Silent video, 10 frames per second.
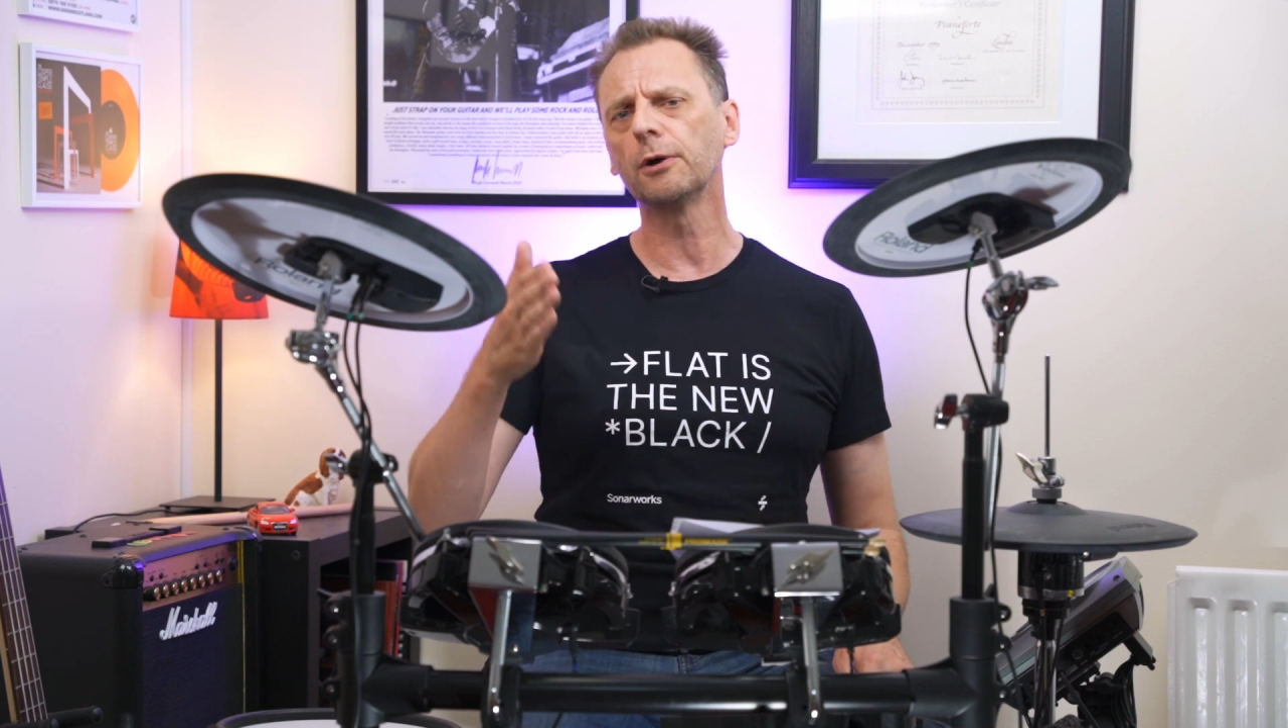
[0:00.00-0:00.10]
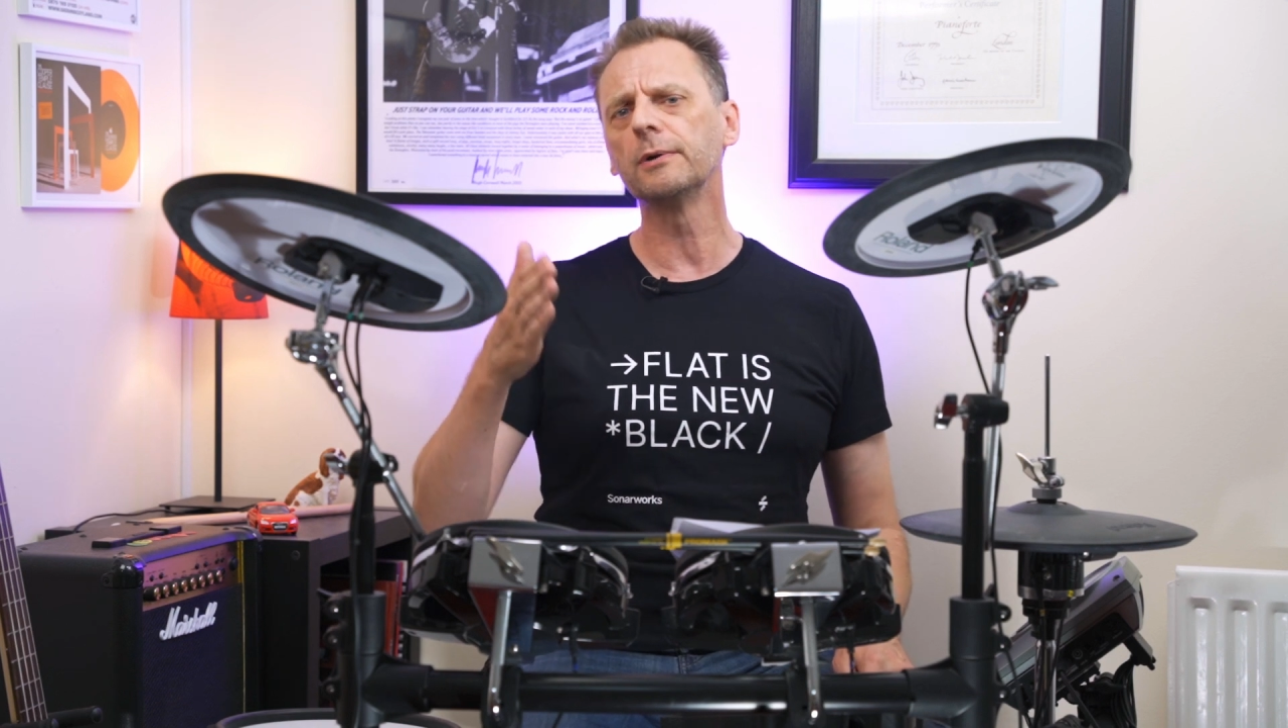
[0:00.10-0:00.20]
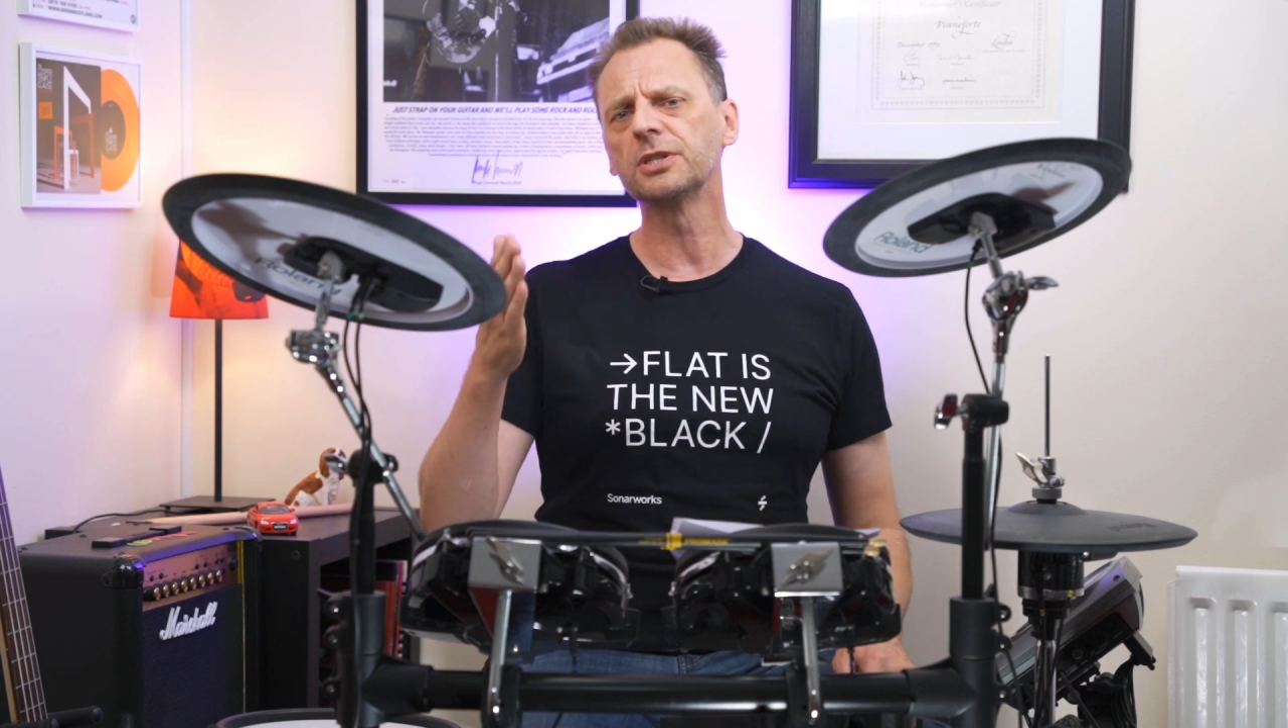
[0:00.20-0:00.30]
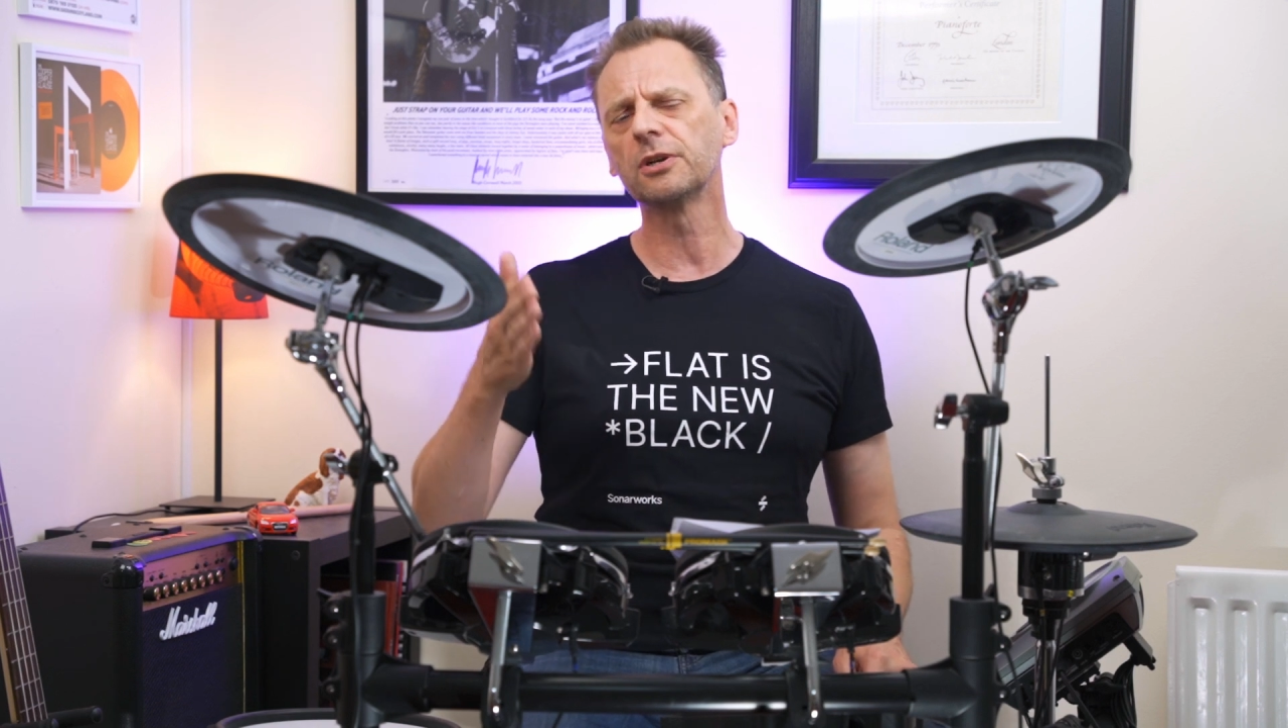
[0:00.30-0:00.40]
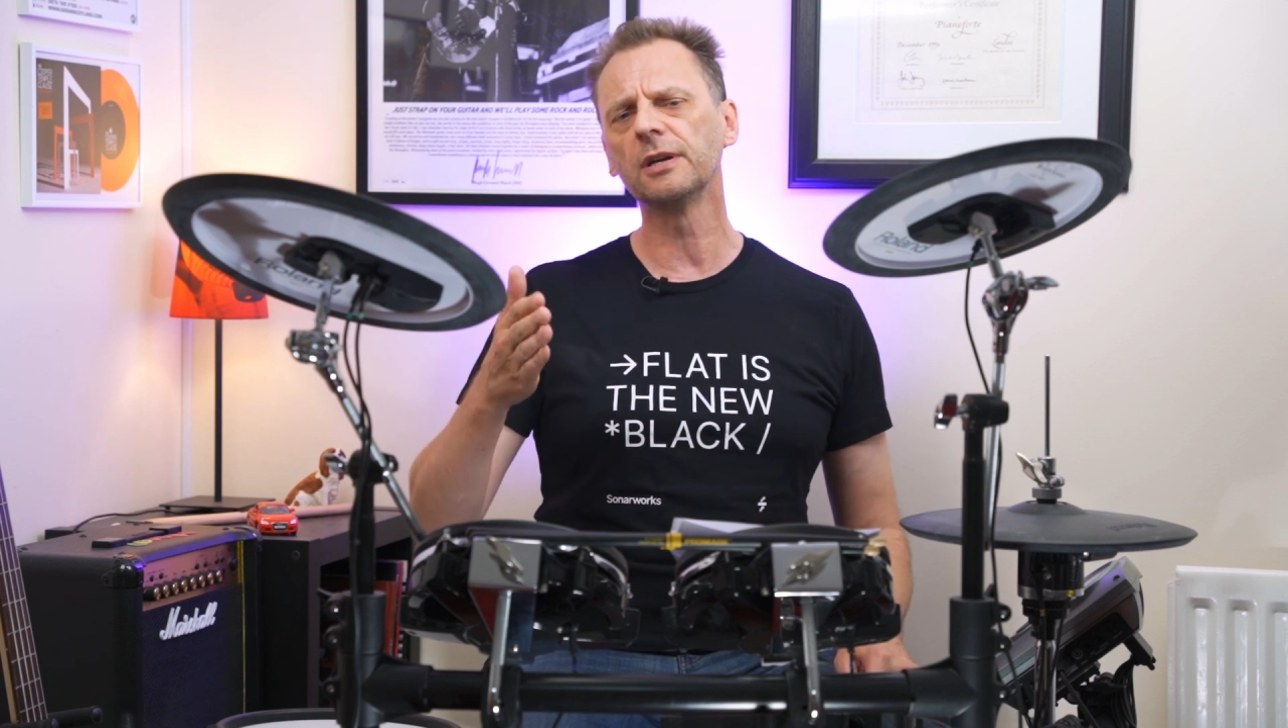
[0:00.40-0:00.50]

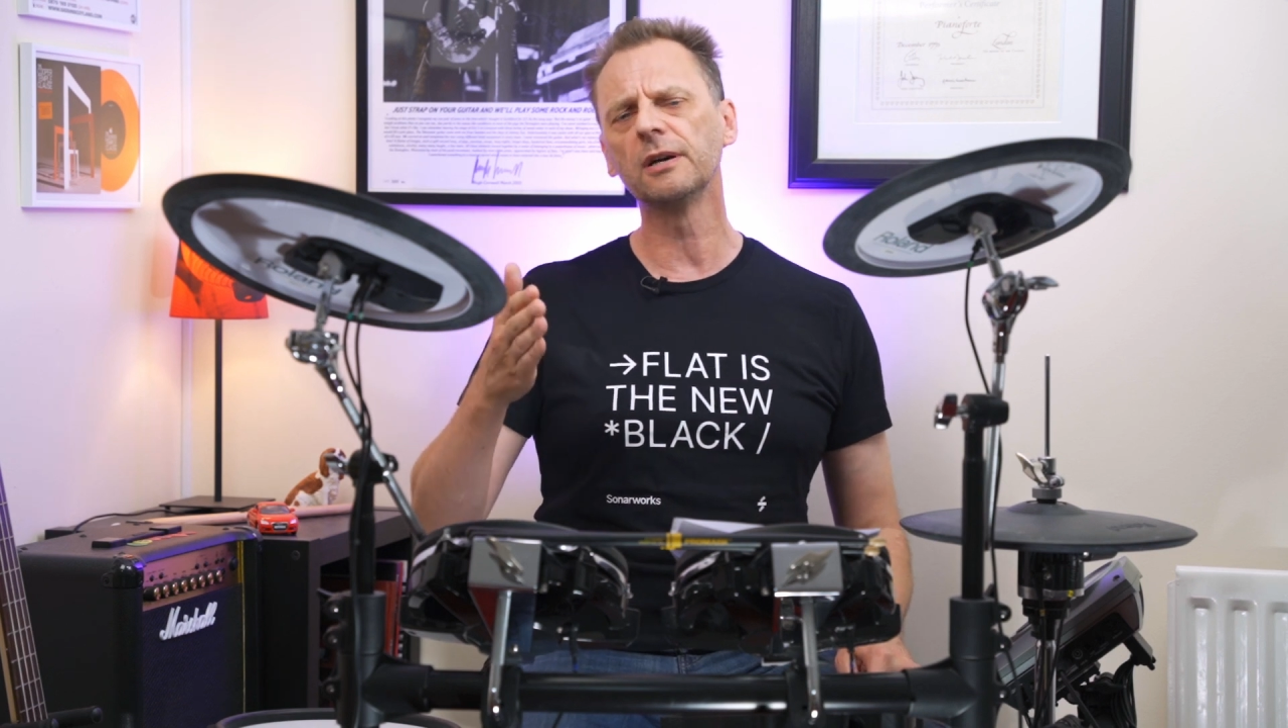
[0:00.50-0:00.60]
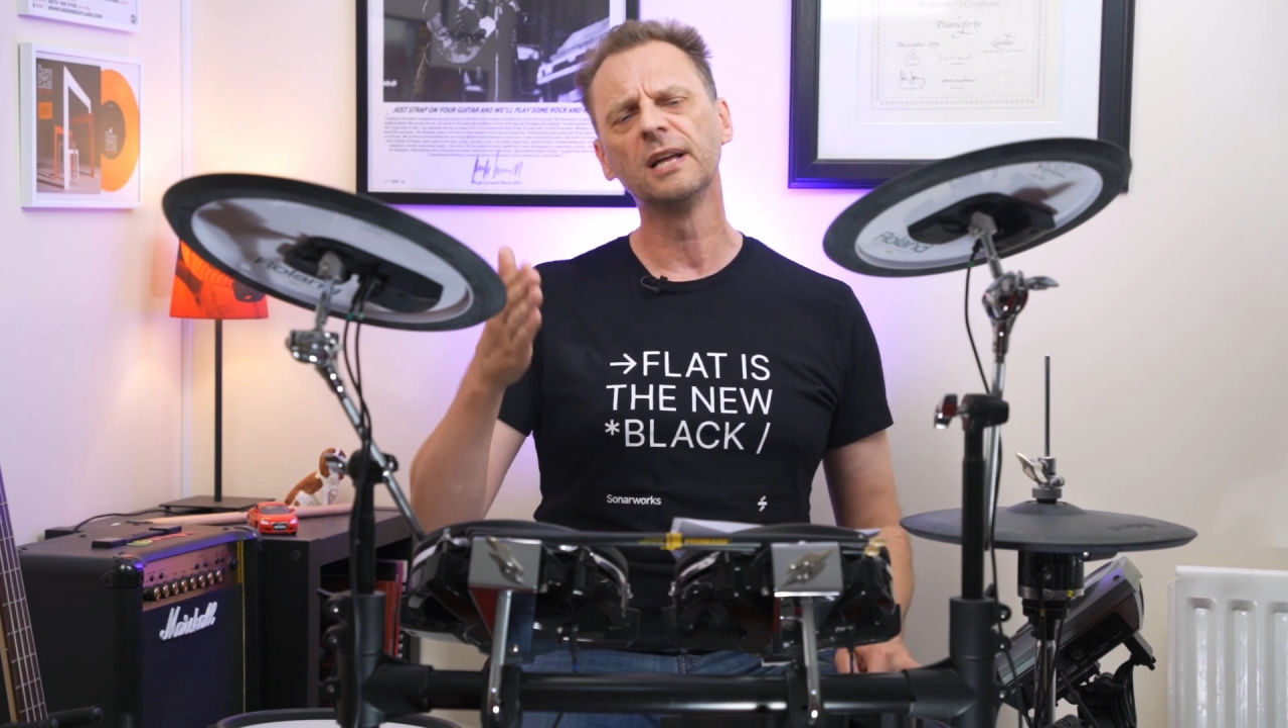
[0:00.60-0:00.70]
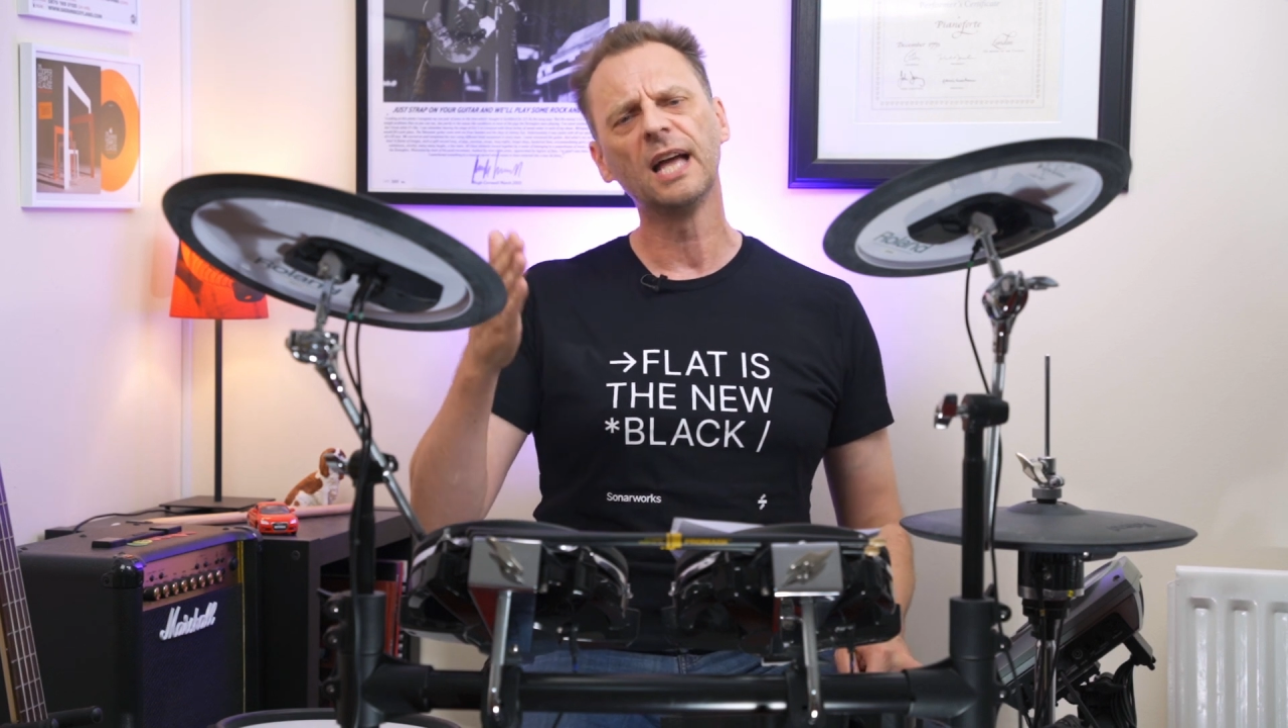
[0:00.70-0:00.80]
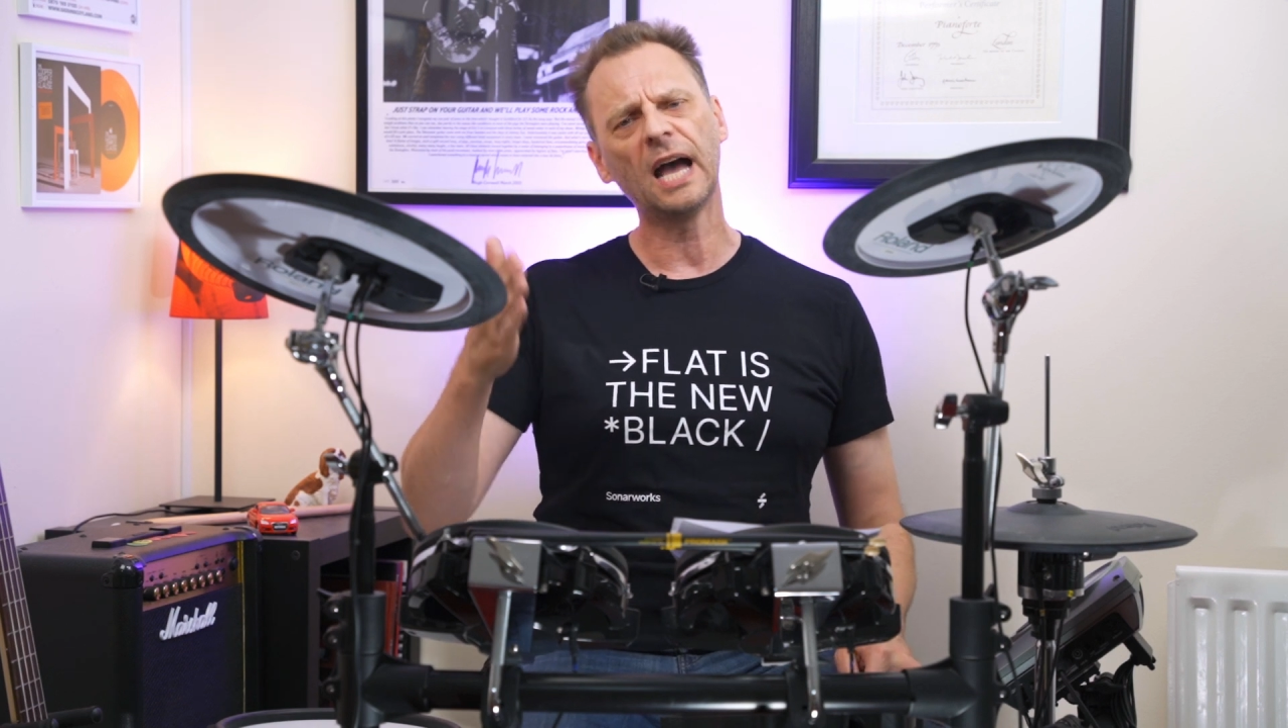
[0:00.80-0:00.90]
always going to